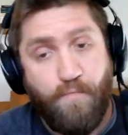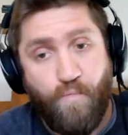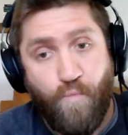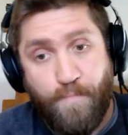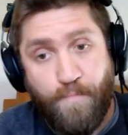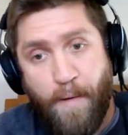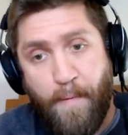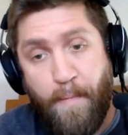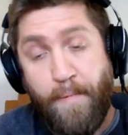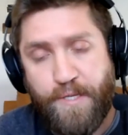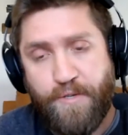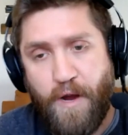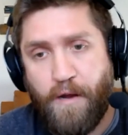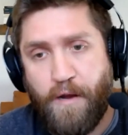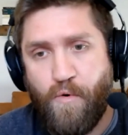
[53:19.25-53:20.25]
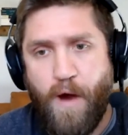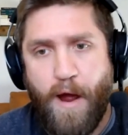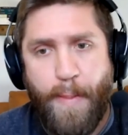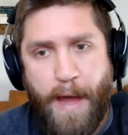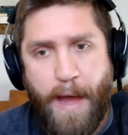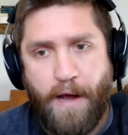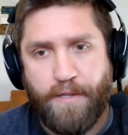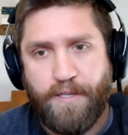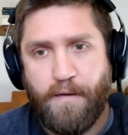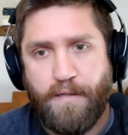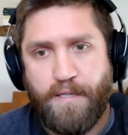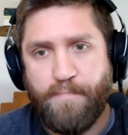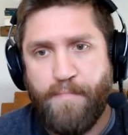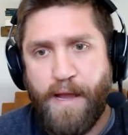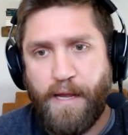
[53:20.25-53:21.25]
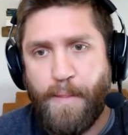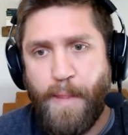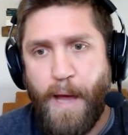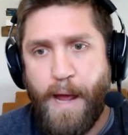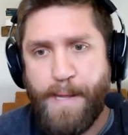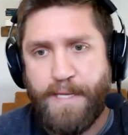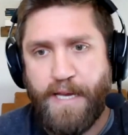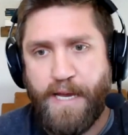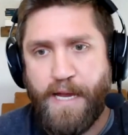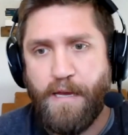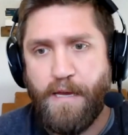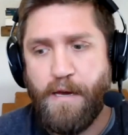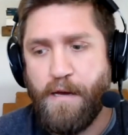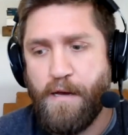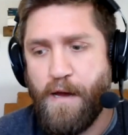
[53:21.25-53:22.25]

would probably struggle right now to to make a 90 day